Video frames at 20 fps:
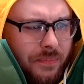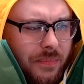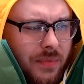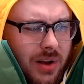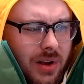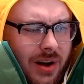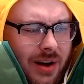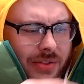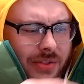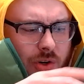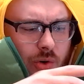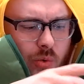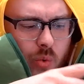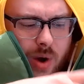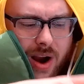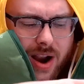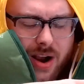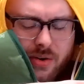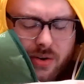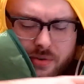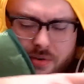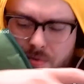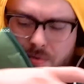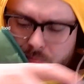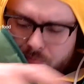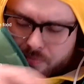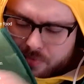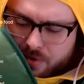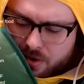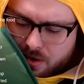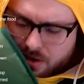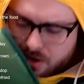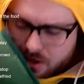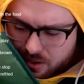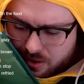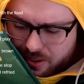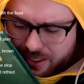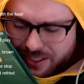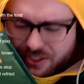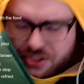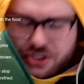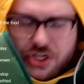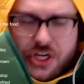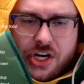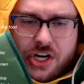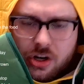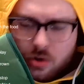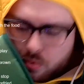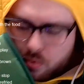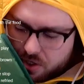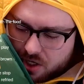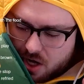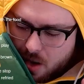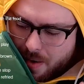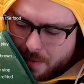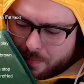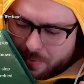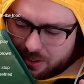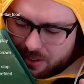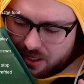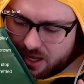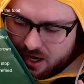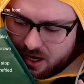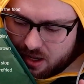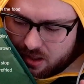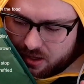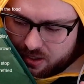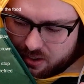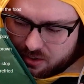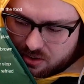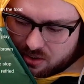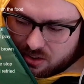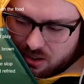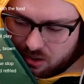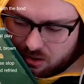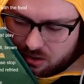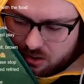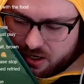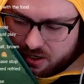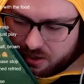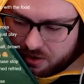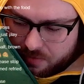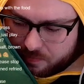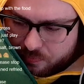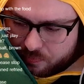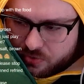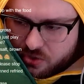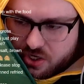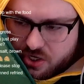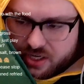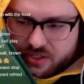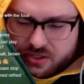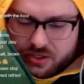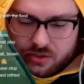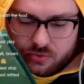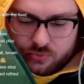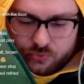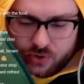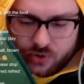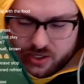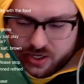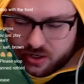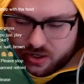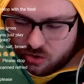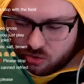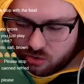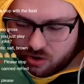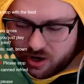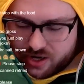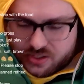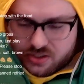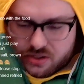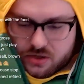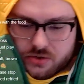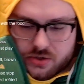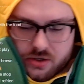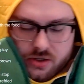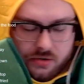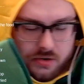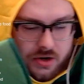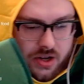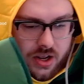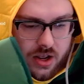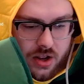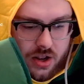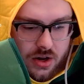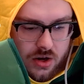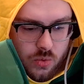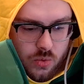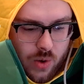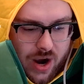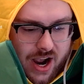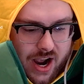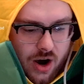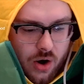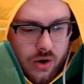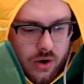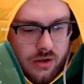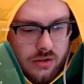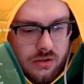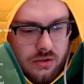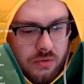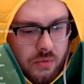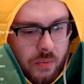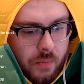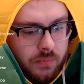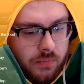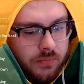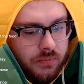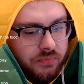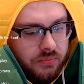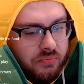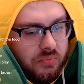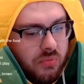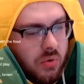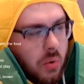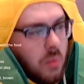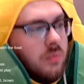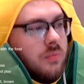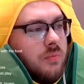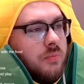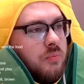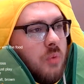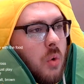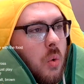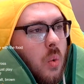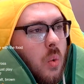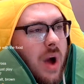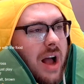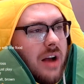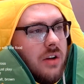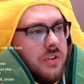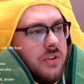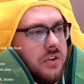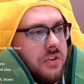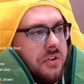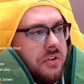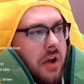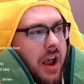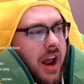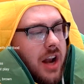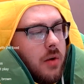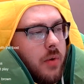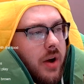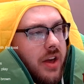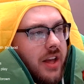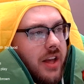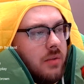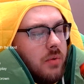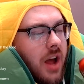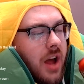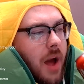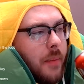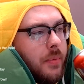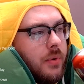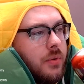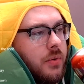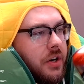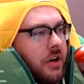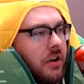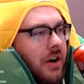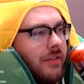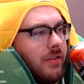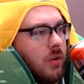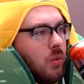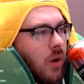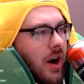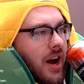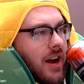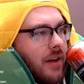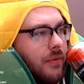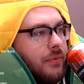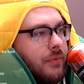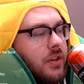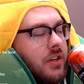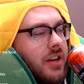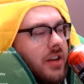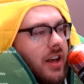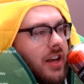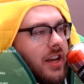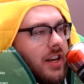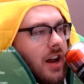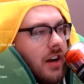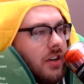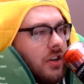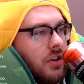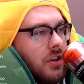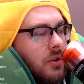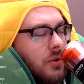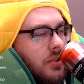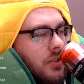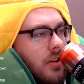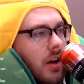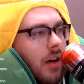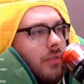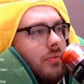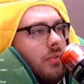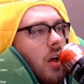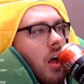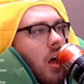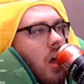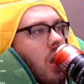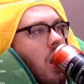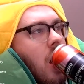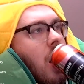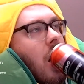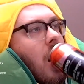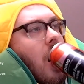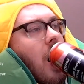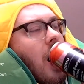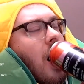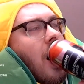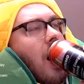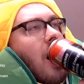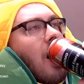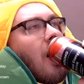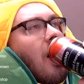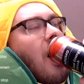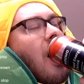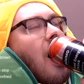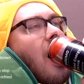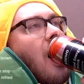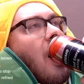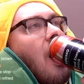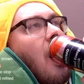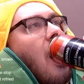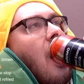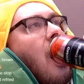on the ground, like deer would come up and lick it like a salt lick. Jesus fucking Christ, those are, wow. Wowzers. Anyway, that's what happens when you don't have a wife to tell you not to do stuff. Oh, God.